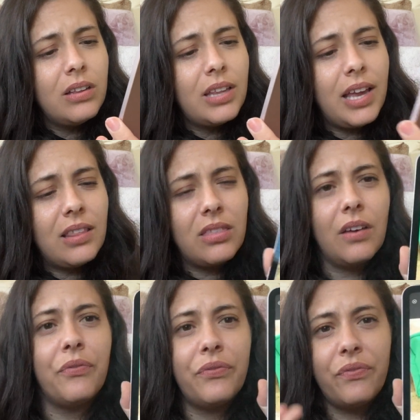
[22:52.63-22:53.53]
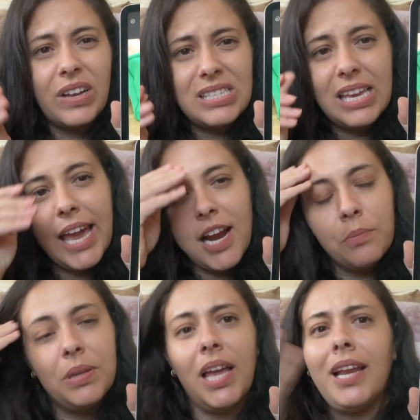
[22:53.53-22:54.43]
like the fuzzy
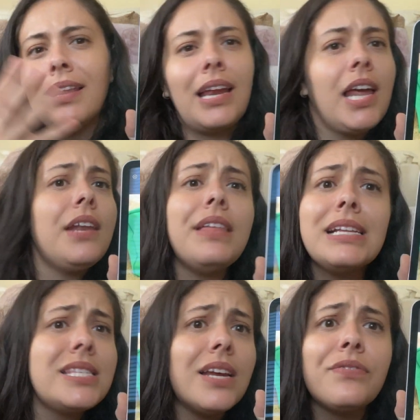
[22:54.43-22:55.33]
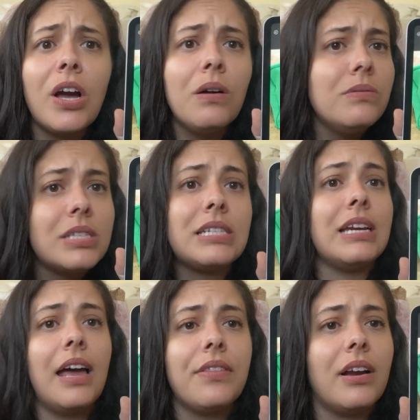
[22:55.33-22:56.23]
airplane. Like, none of that stuff goes
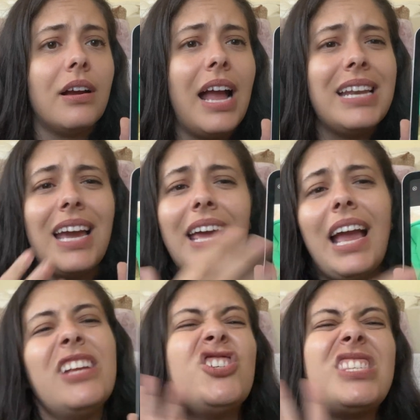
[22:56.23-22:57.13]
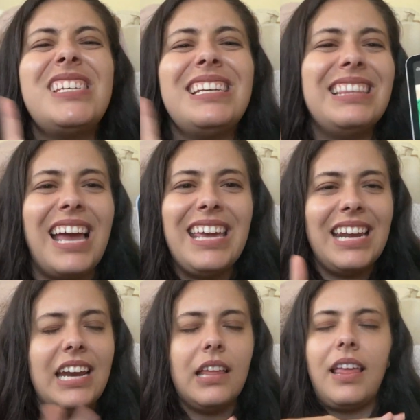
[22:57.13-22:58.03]
together, and I just didn't like it.
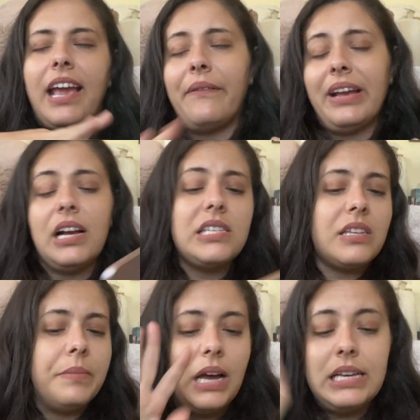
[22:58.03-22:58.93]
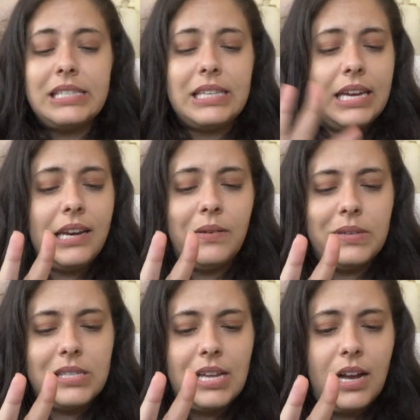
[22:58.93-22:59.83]
I didn't like how I customized it. It
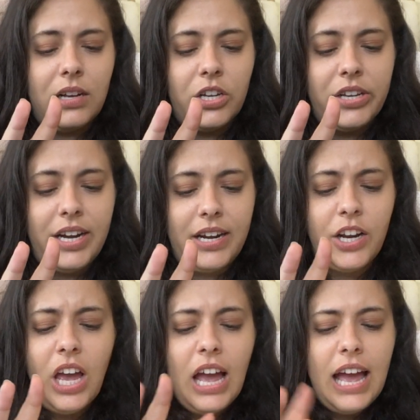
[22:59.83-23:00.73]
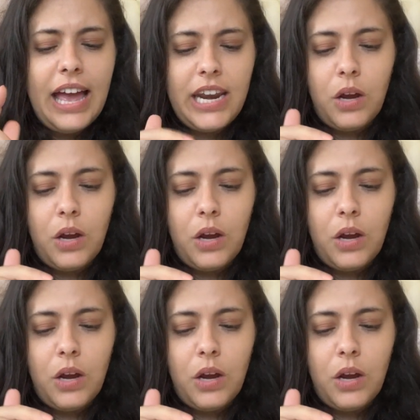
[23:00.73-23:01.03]
was not good, and I